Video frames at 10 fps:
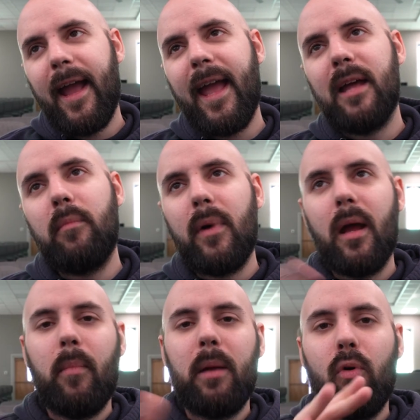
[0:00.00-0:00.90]
And
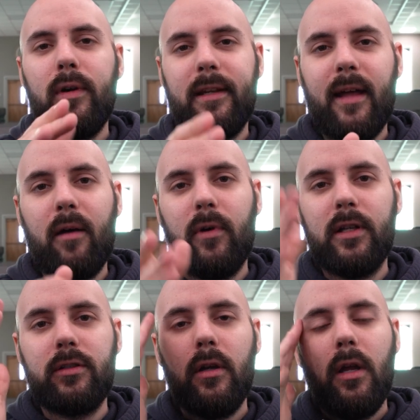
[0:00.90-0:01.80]
my point in that
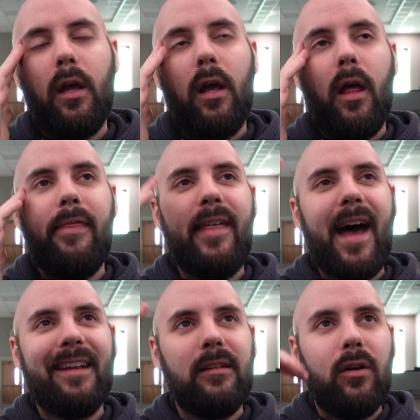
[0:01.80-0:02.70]
was
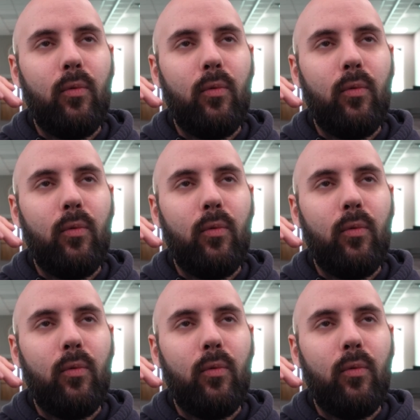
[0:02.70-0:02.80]
that